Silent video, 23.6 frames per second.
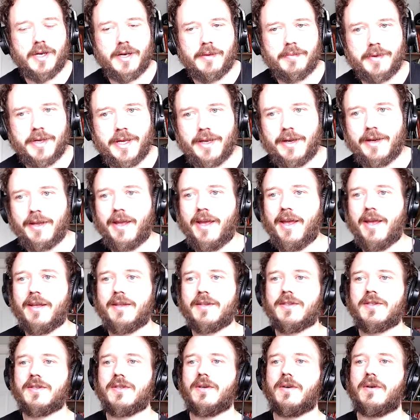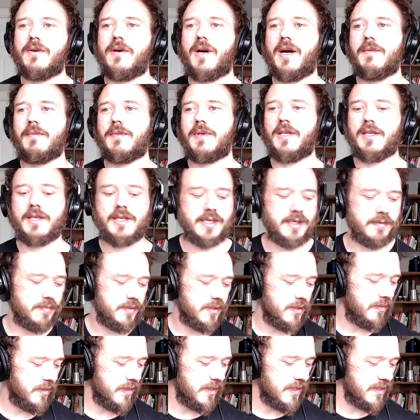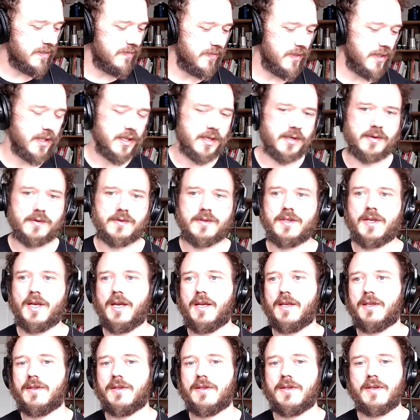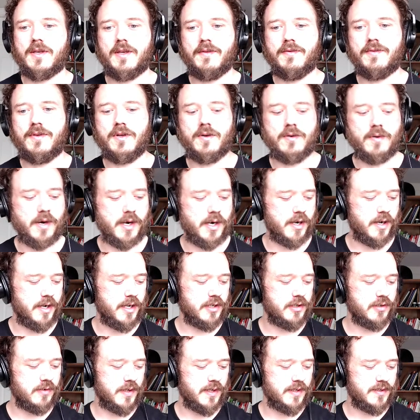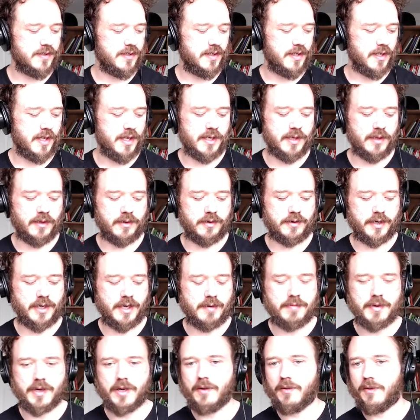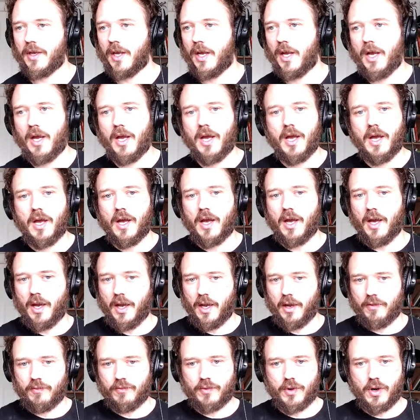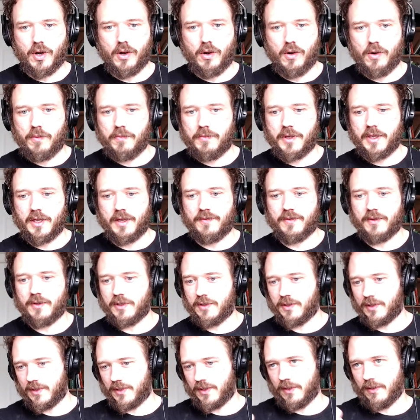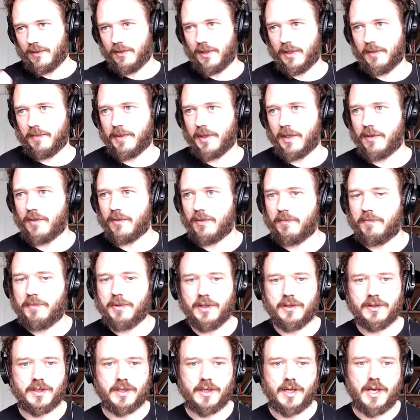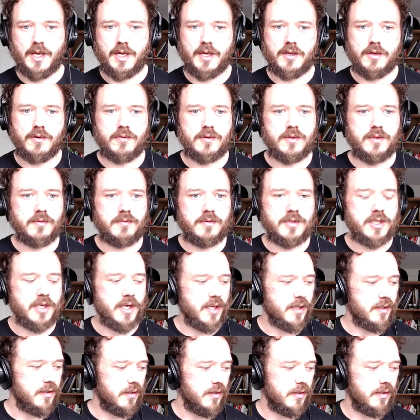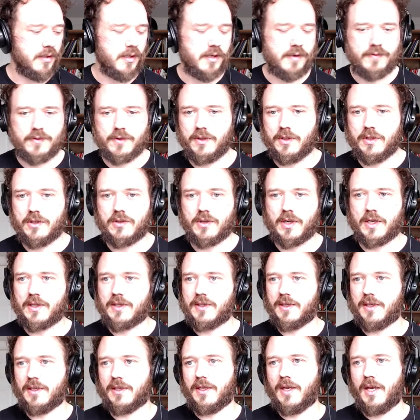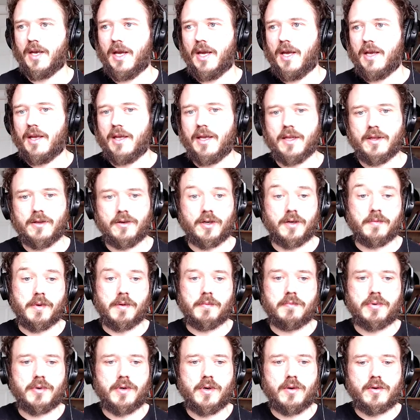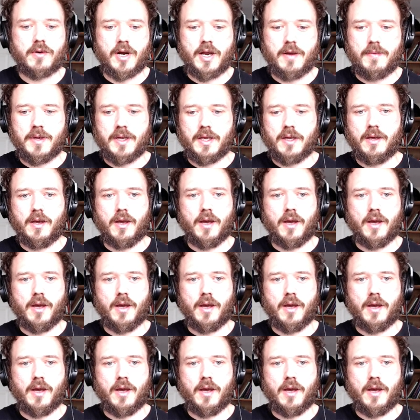a bit. And so I'm going to keep doing these videos. And if you are interested in learning about Rome, if you're interested in learning about building a YouTube channel, if you're interested in learning about programming,